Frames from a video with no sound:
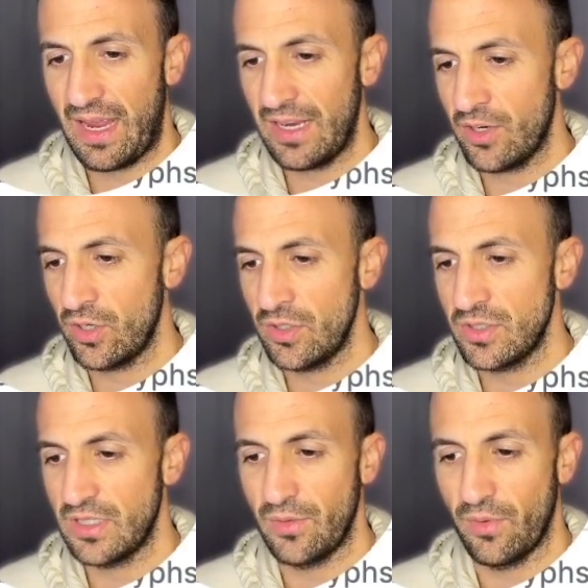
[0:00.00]

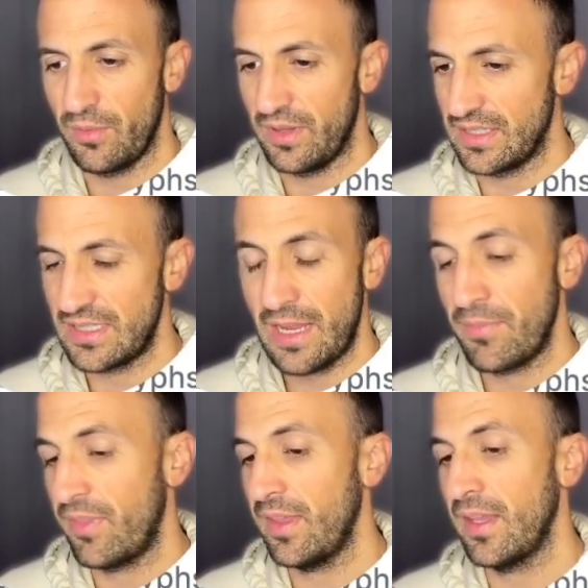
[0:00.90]
icons, it will be same
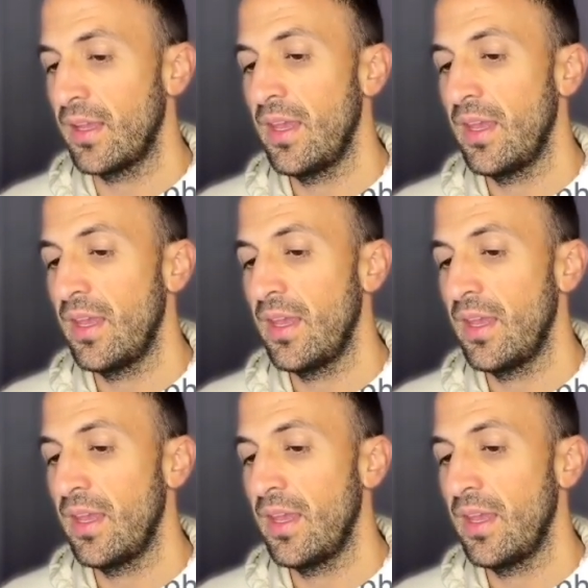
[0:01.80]
thing.